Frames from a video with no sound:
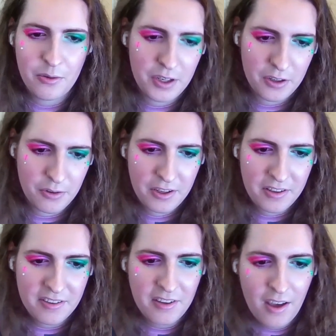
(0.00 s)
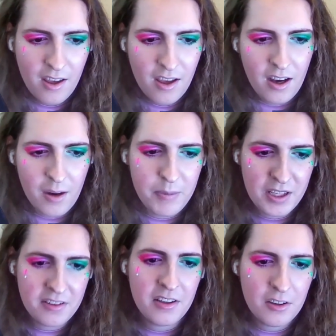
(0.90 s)
degrees,
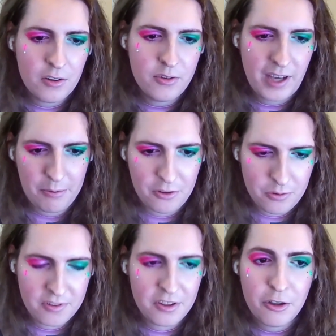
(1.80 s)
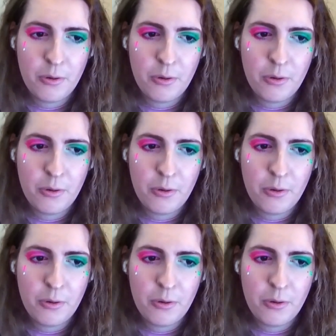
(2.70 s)
because it includes absolute zero